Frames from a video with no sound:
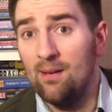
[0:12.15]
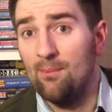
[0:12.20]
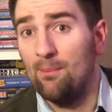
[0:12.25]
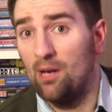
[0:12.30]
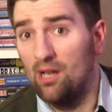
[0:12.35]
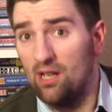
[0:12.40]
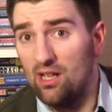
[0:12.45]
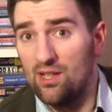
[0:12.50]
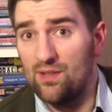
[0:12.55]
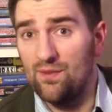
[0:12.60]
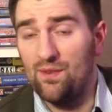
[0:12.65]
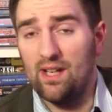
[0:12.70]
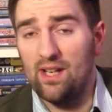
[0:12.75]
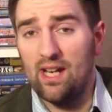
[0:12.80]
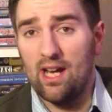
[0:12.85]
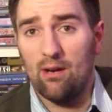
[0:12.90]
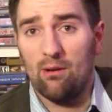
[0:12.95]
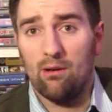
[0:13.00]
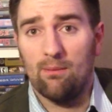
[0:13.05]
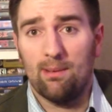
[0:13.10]
My last
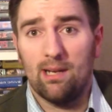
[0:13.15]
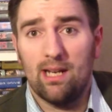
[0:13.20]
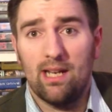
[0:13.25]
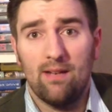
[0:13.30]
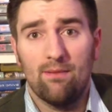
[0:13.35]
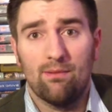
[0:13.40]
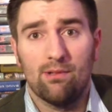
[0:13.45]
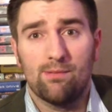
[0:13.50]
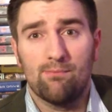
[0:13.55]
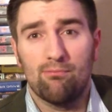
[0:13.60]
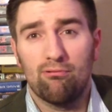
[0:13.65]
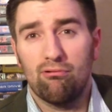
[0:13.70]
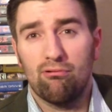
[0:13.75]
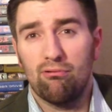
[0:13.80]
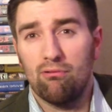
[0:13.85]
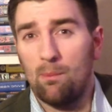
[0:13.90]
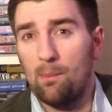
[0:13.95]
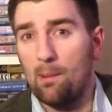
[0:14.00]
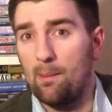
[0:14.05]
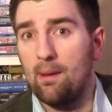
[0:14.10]
video I believe was
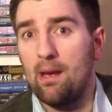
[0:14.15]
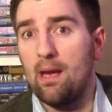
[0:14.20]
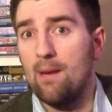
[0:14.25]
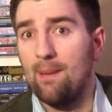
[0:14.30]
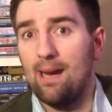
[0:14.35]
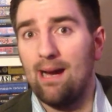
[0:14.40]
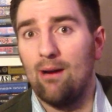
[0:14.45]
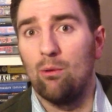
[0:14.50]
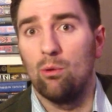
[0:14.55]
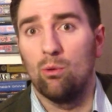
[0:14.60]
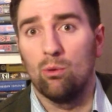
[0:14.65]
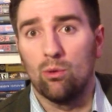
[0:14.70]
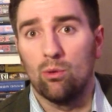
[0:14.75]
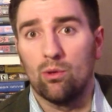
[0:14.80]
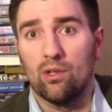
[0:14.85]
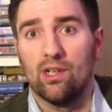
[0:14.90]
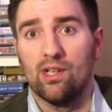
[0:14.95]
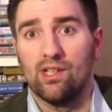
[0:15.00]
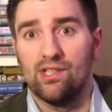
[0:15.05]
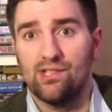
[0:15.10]
probably about
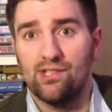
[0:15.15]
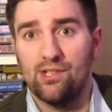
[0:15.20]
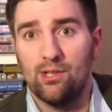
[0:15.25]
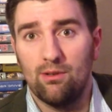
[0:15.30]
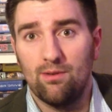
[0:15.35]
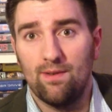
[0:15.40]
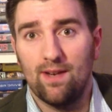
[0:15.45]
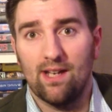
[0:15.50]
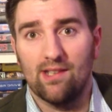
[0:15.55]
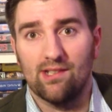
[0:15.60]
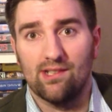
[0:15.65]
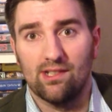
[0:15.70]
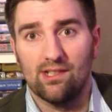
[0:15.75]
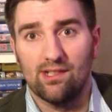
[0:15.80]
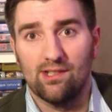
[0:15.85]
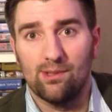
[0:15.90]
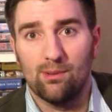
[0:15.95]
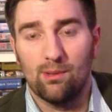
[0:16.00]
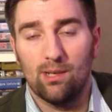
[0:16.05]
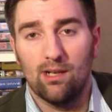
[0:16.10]
August
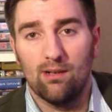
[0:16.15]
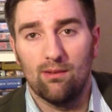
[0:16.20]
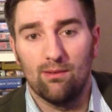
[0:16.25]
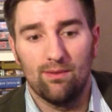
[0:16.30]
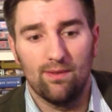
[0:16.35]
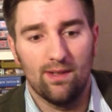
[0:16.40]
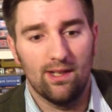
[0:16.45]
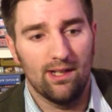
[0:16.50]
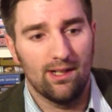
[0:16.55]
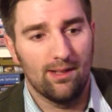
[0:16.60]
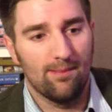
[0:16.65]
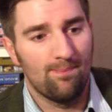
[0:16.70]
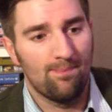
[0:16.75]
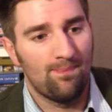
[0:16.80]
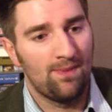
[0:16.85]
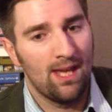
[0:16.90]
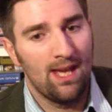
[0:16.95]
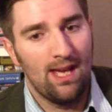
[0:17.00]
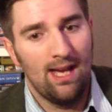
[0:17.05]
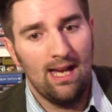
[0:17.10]
2012
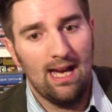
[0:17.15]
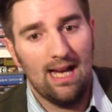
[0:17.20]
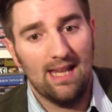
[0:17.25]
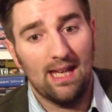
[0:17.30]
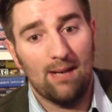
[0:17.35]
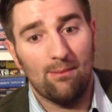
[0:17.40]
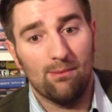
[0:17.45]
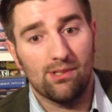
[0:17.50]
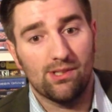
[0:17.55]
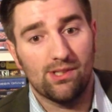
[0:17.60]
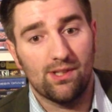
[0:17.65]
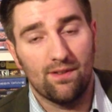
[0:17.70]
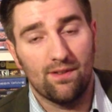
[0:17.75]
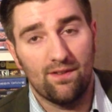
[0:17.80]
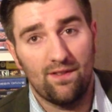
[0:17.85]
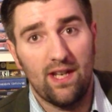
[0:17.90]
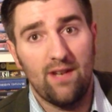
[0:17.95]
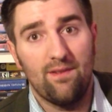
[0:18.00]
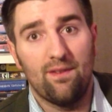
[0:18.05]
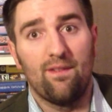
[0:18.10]
and that was the
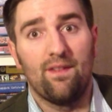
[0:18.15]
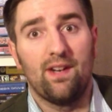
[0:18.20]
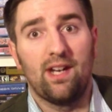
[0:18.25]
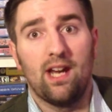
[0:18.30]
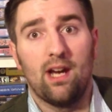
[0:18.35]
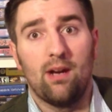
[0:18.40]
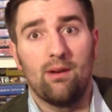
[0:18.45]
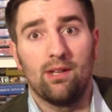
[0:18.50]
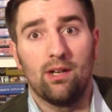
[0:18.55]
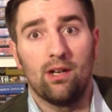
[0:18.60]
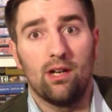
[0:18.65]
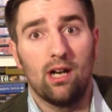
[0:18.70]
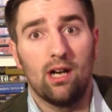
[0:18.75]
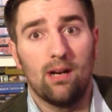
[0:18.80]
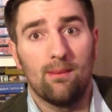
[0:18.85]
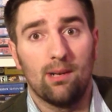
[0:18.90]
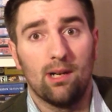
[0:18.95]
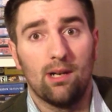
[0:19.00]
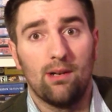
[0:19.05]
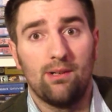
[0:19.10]
FIFA video that I
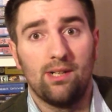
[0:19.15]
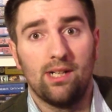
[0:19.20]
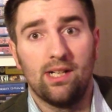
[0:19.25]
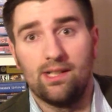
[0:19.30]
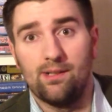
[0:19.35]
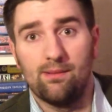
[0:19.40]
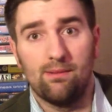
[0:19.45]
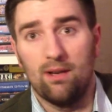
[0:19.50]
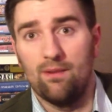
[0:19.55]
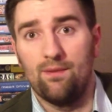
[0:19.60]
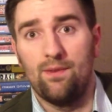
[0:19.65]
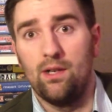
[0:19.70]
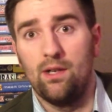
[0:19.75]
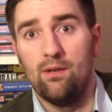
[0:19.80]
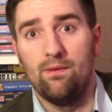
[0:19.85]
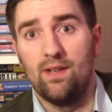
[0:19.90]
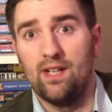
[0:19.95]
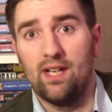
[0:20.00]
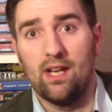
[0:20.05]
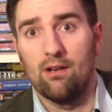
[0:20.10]
uploaded a few
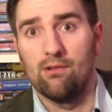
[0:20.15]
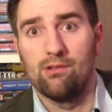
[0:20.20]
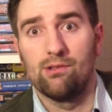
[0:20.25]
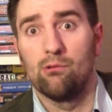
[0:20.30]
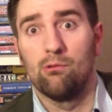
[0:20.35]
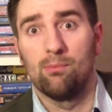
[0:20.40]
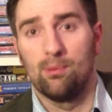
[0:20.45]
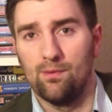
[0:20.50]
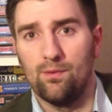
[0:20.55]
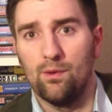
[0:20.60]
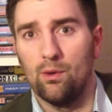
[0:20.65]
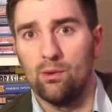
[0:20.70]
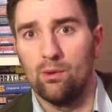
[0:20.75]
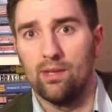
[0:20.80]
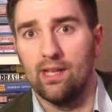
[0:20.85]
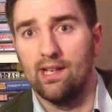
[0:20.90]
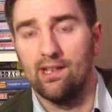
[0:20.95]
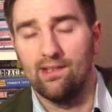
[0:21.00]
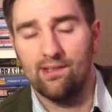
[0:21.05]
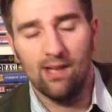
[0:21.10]
videos all before
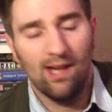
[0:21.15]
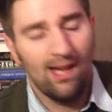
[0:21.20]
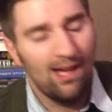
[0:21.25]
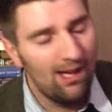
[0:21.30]
this.